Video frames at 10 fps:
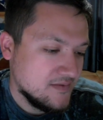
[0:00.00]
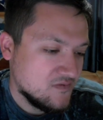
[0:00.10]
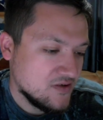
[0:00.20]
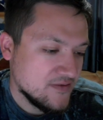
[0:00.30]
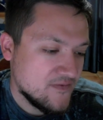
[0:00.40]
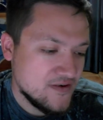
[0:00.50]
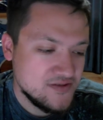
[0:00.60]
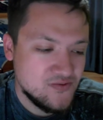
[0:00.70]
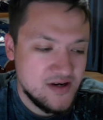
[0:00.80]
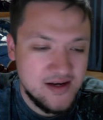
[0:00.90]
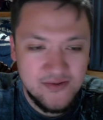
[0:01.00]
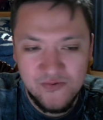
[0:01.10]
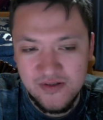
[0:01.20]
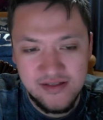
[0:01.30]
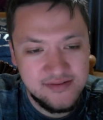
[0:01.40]
for the first
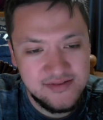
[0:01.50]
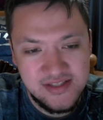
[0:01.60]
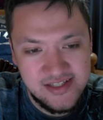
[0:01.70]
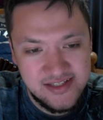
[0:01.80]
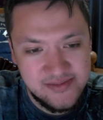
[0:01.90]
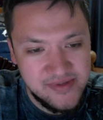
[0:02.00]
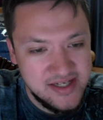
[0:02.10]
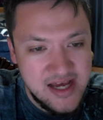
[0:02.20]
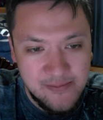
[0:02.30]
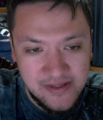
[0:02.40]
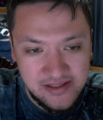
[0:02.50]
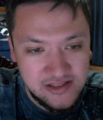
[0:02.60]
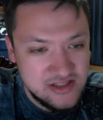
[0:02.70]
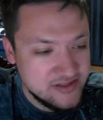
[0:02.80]
round would just be epic.